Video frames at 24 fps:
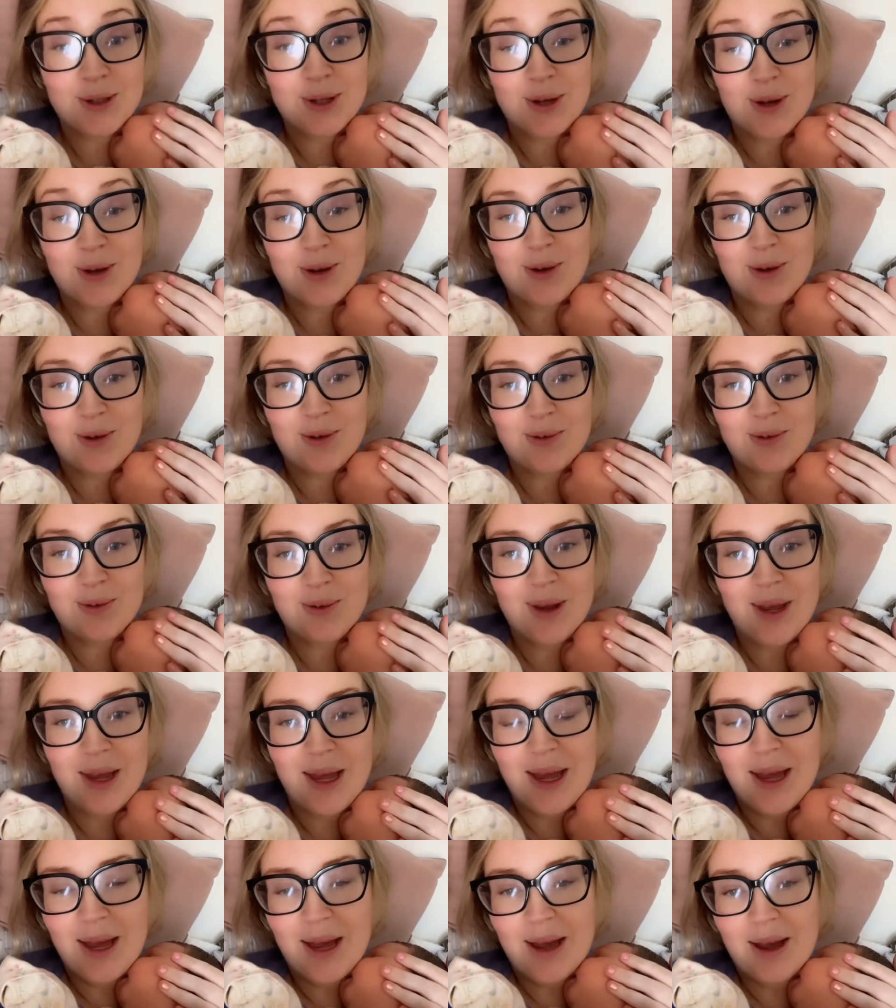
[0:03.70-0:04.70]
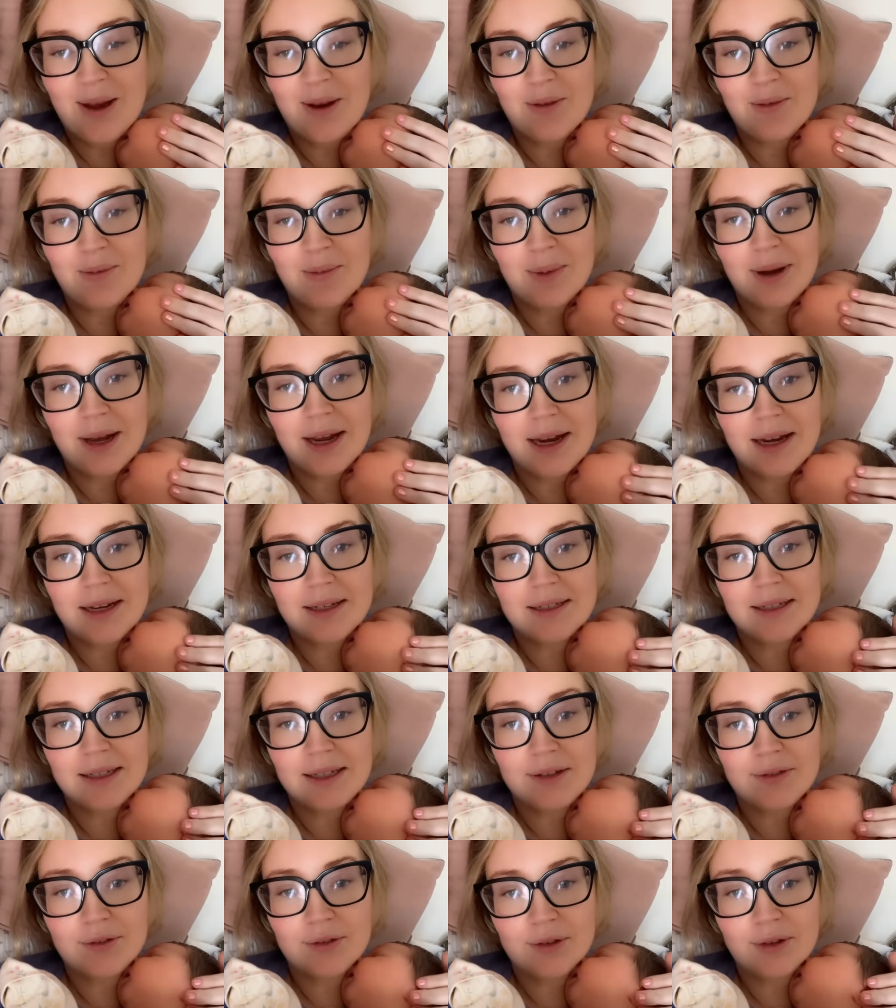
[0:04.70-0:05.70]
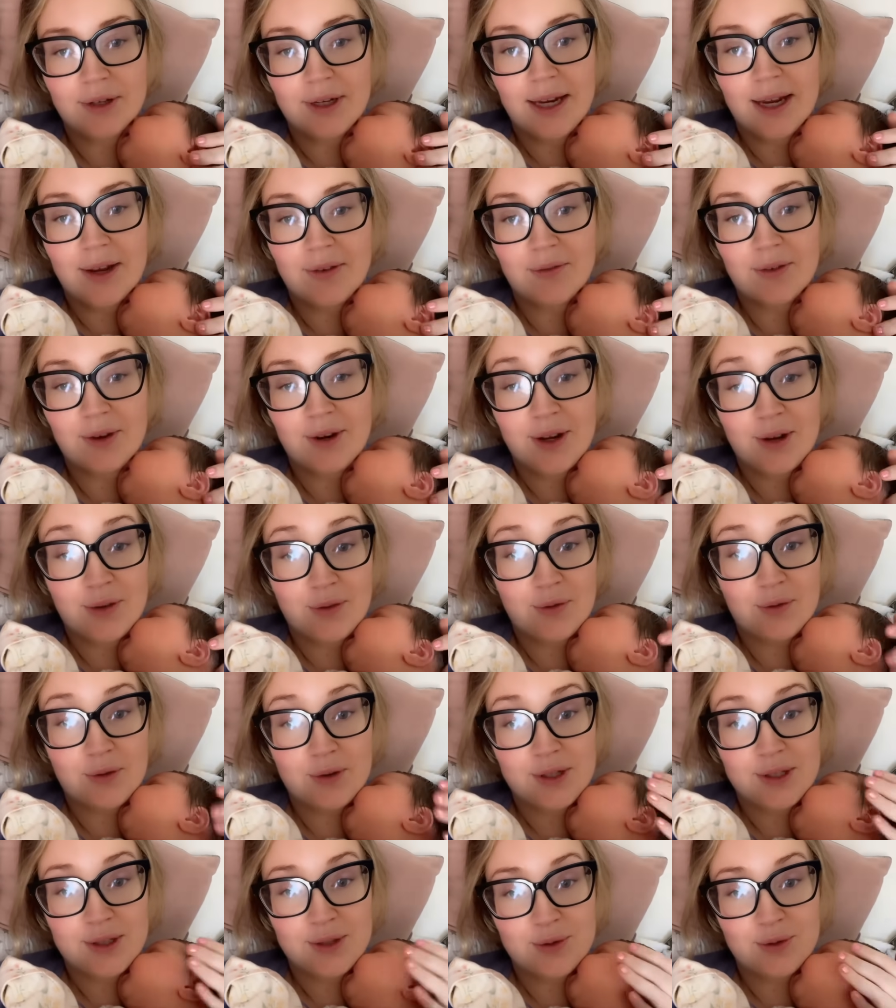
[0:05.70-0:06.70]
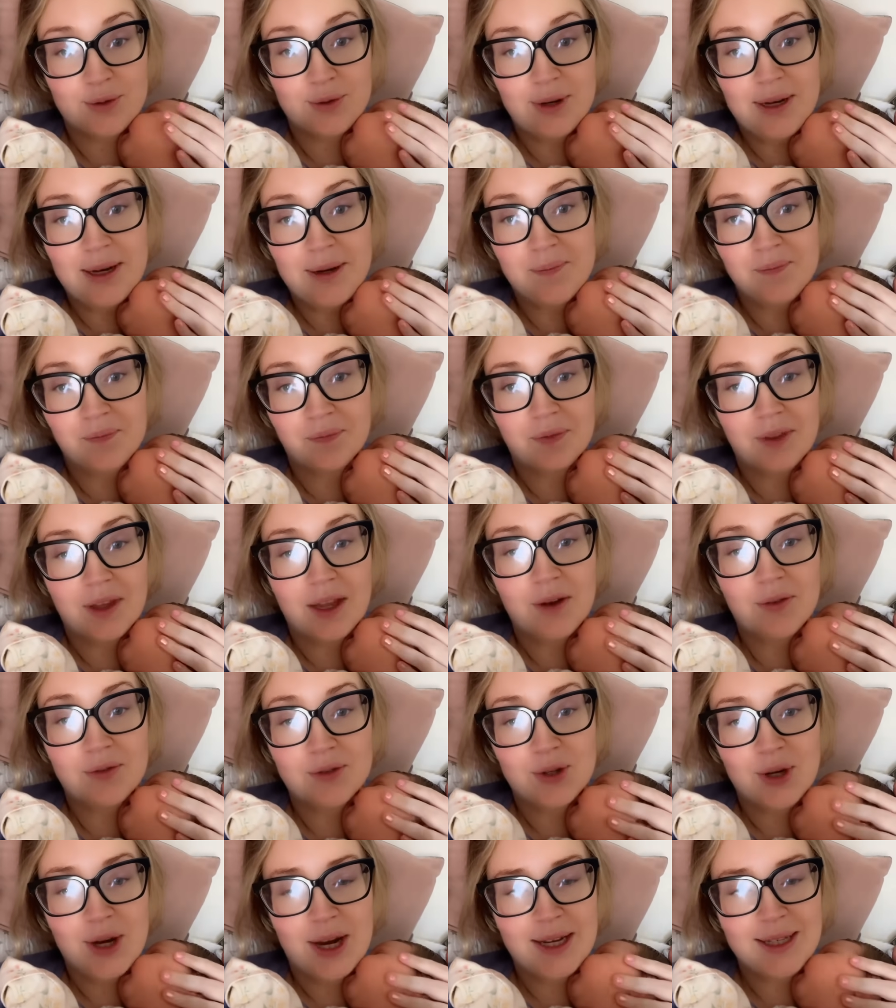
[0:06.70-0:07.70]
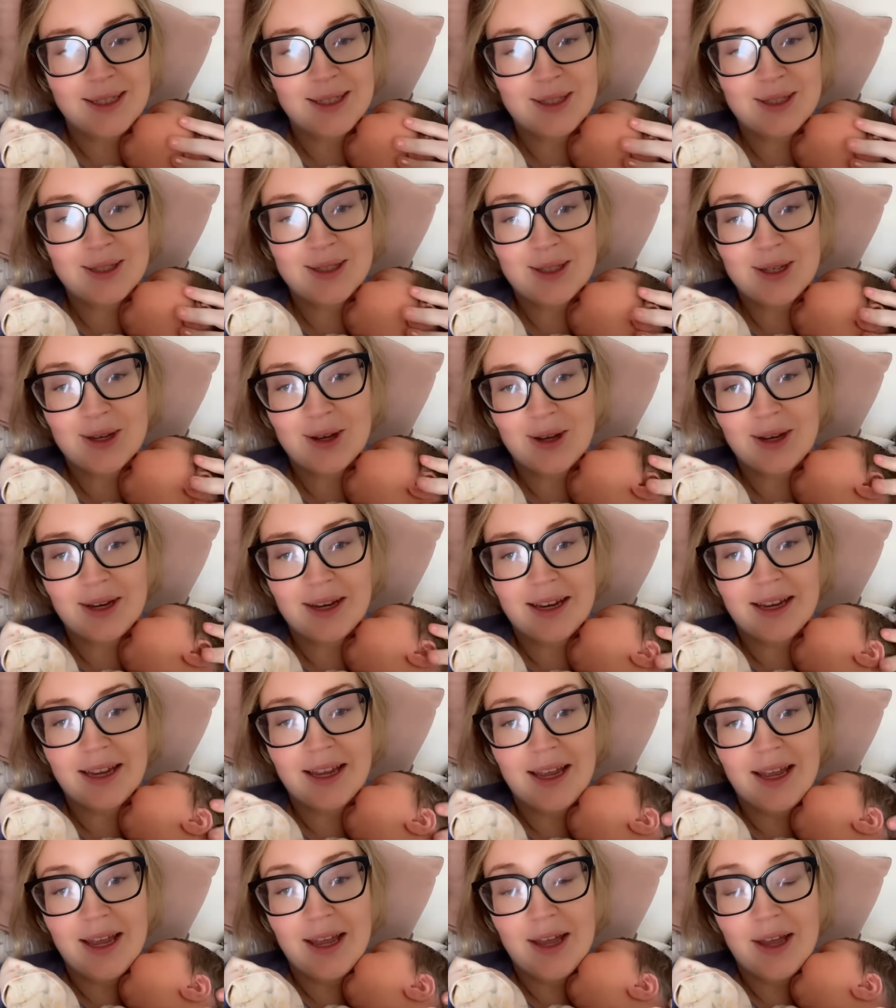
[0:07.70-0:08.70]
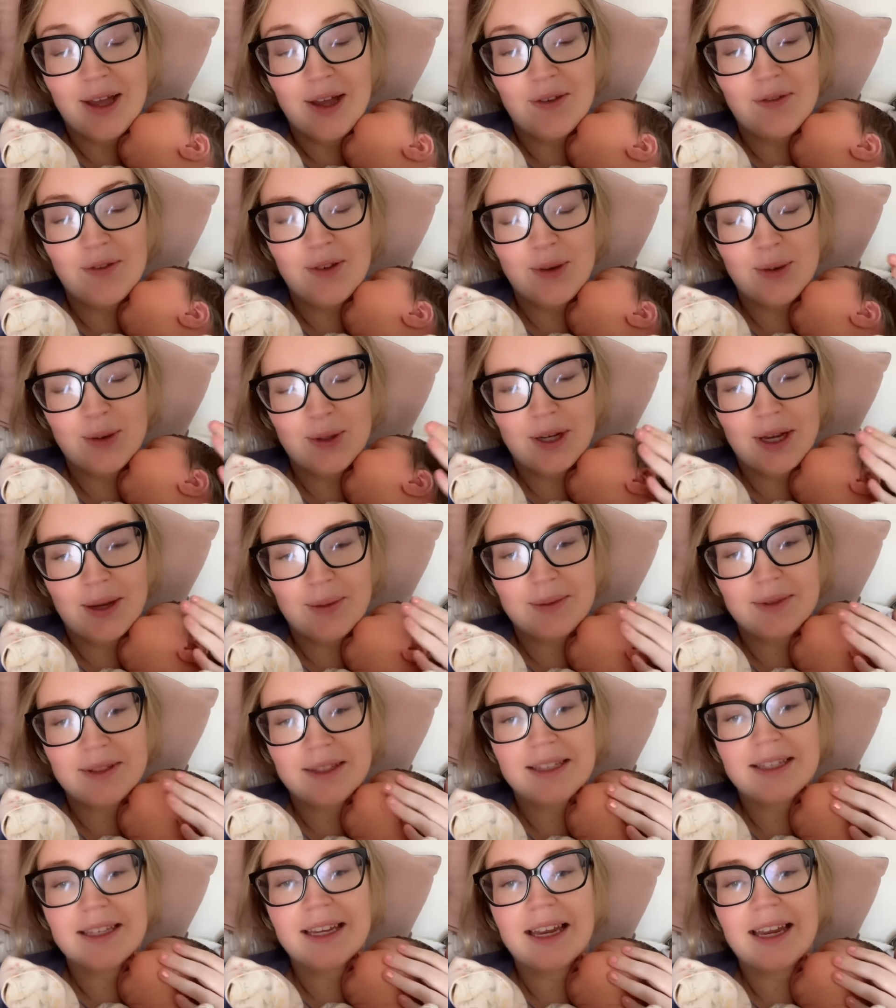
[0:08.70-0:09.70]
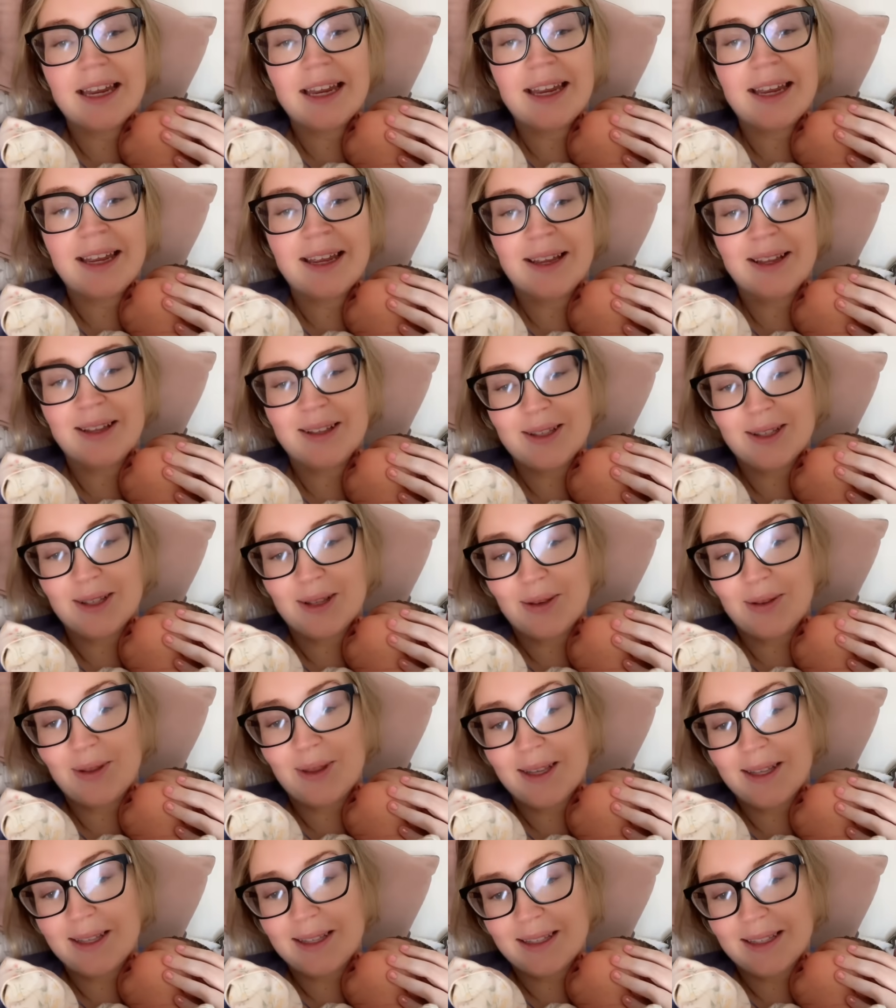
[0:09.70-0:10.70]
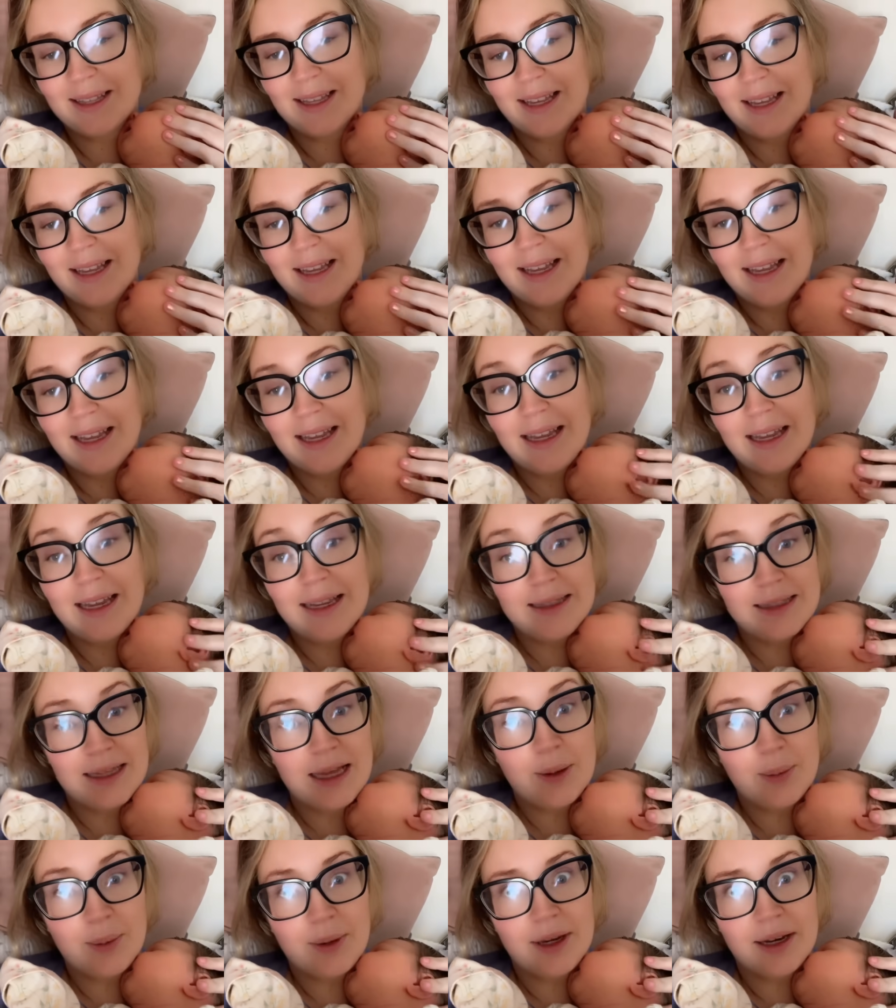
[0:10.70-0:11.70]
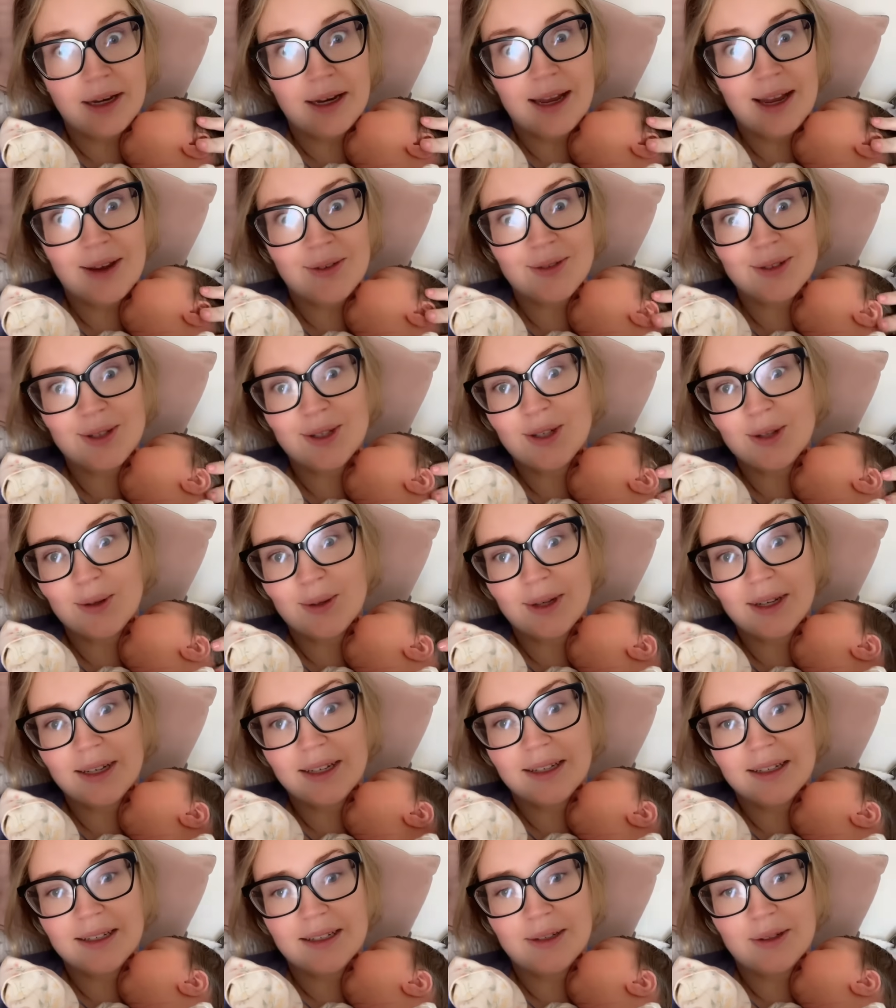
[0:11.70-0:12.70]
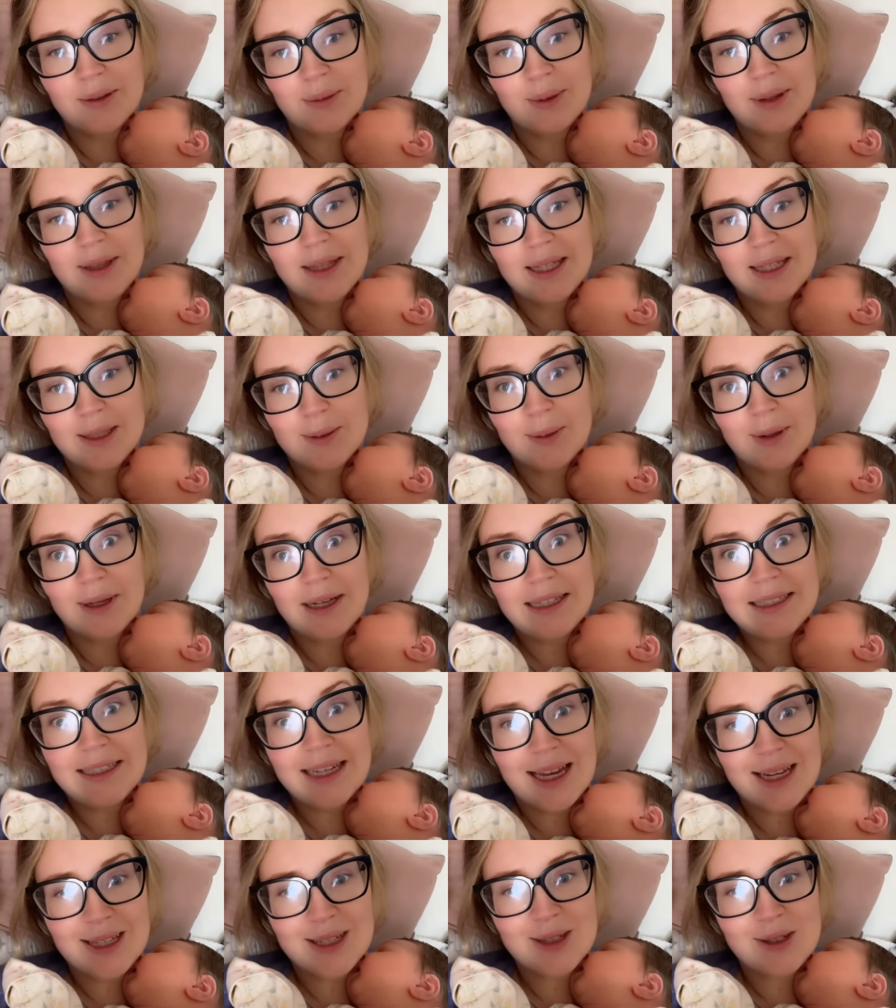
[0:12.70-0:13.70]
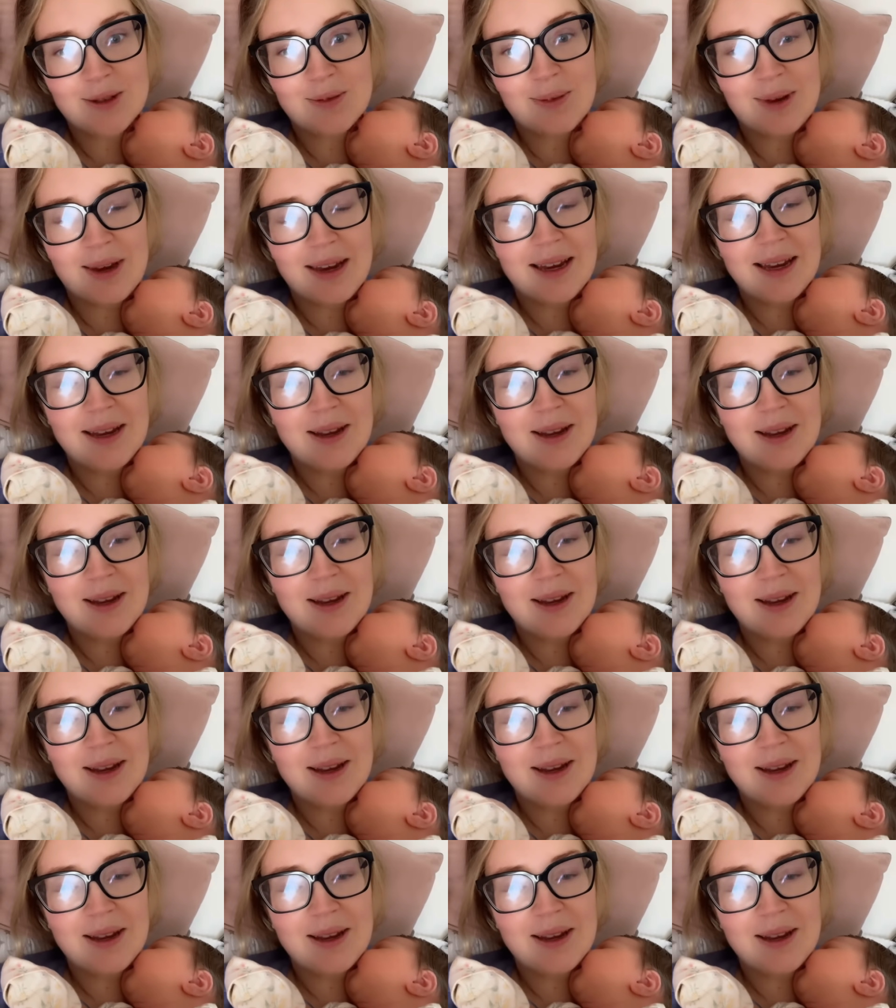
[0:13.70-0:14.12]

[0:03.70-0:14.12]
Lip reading: 2 of my delivery and recovery story. I've tried to start it a few times today, so this is how we're going to have to do it, with this one attached to me.